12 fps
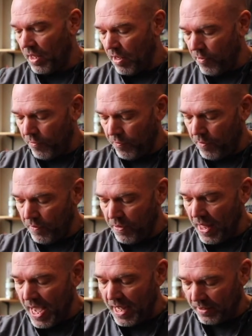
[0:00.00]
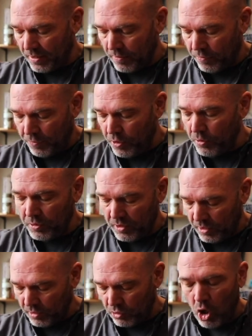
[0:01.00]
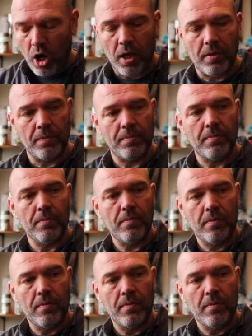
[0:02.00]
if that fuse is gone,